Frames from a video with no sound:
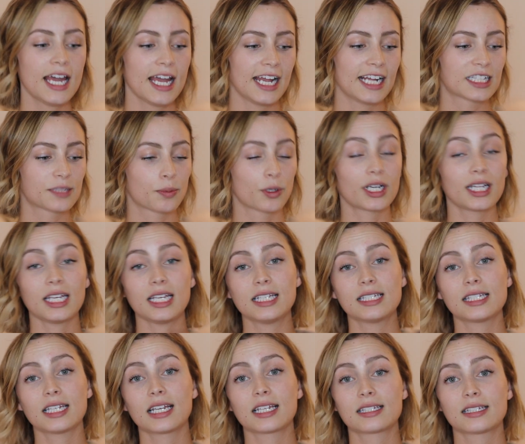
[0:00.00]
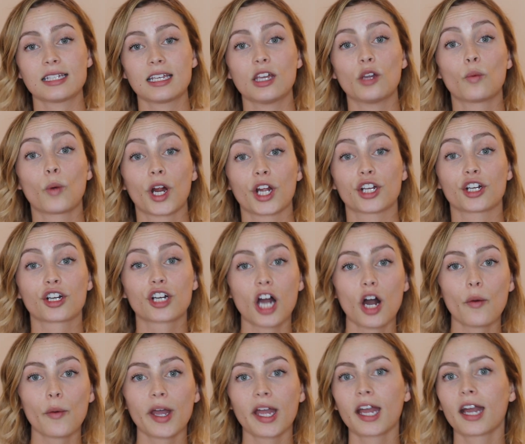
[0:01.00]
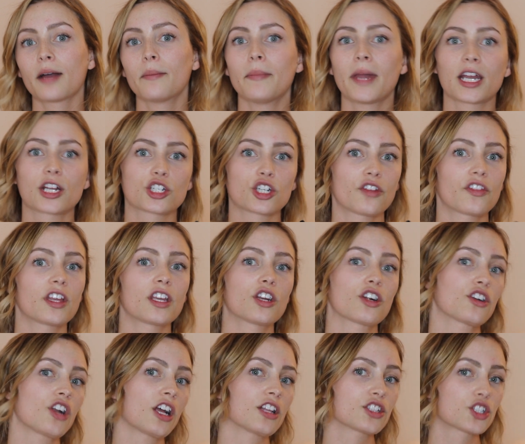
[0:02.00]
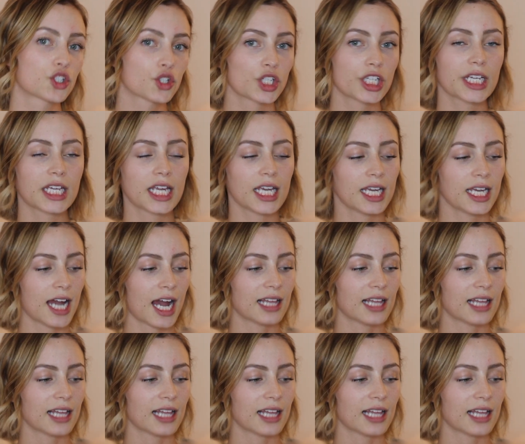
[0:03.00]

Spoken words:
It's pretty easy to see where you're going. Make sure that you're not streaky.